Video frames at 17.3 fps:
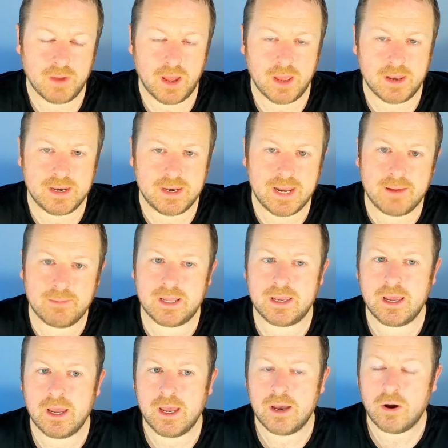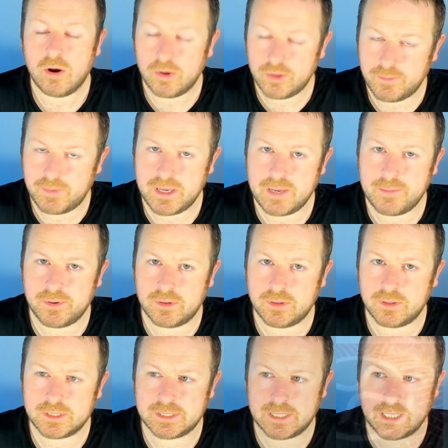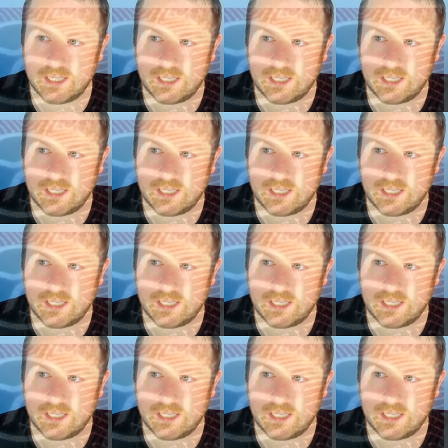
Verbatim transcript: And namely, other people see